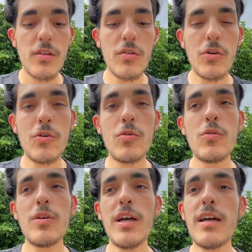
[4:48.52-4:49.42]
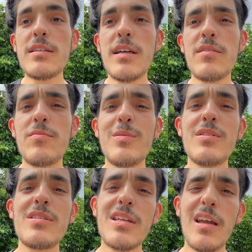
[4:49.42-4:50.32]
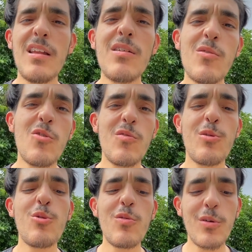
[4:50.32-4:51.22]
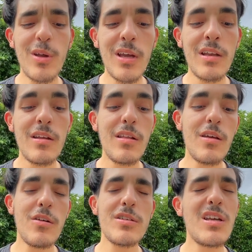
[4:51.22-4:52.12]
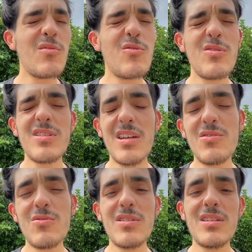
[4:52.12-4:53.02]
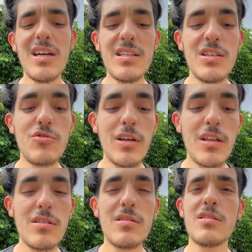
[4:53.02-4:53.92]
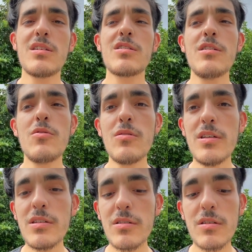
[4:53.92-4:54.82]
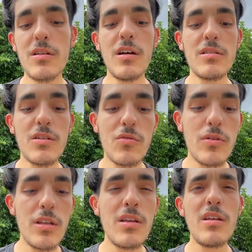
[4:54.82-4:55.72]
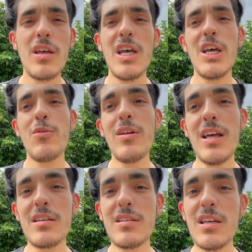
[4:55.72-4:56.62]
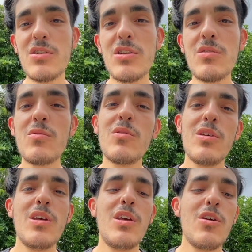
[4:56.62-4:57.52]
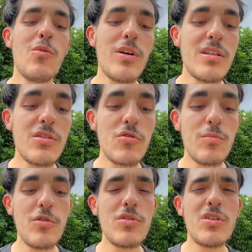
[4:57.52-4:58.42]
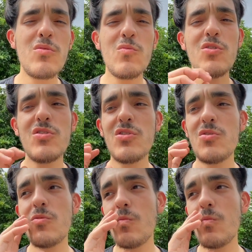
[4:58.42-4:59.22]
So as I've been stating over and over again, there are several essentials to Tai Chi training, such as slowness, continuity, relaxation, weight distribution, which